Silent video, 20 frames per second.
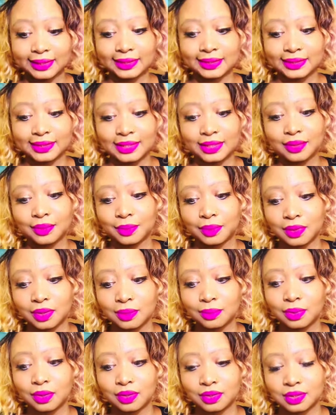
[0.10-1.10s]
she will
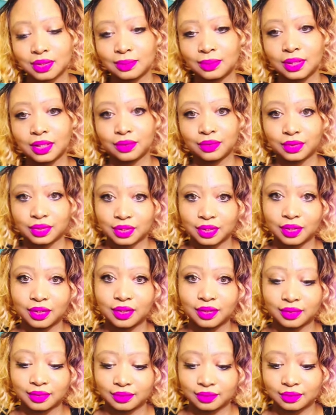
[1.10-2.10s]
possibly
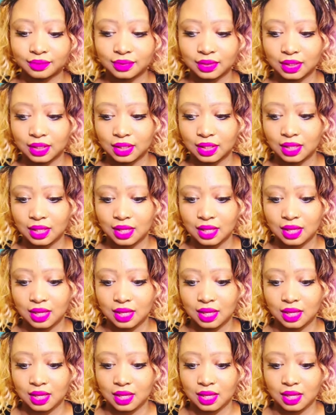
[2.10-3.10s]
return.
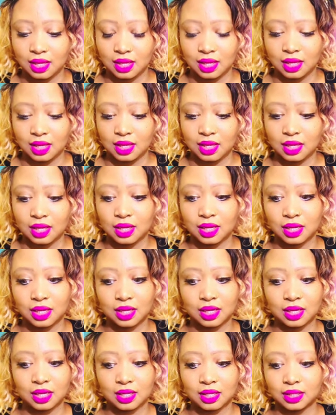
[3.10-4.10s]

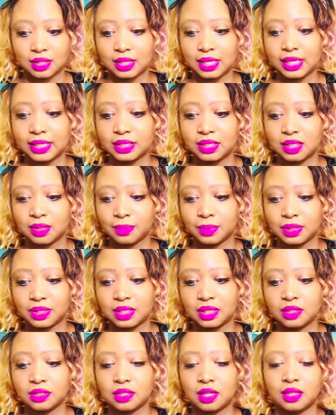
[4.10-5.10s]

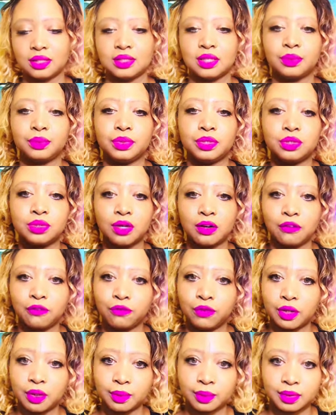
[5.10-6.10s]
80% chance. Now, we do have
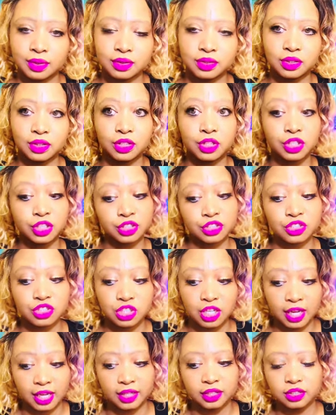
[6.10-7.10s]
free will, so it could
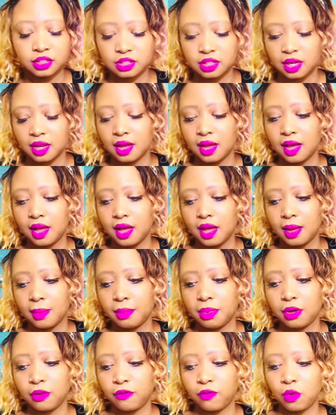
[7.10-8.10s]
change.
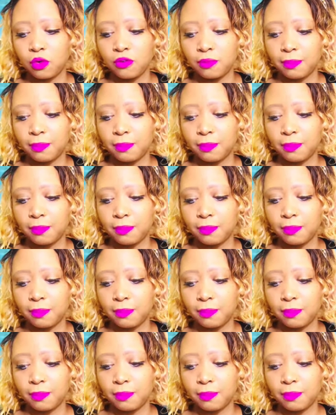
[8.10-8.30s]
But for